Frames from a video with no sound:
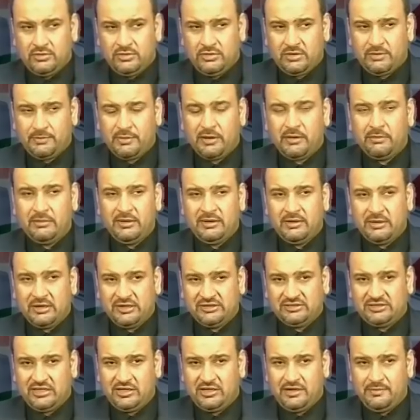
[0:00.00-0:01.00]
They're probably
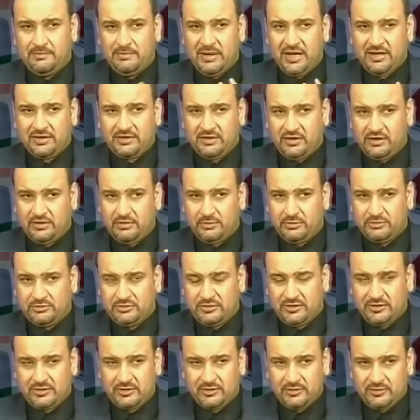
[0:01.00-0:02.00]
going to send him back then, I would
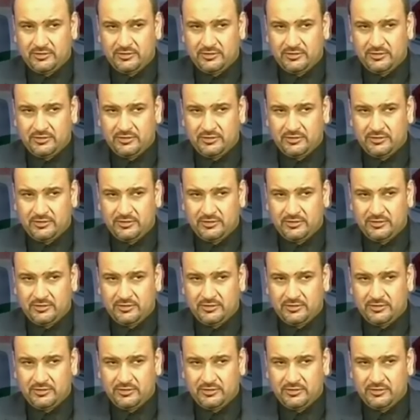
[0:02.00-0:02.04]
think.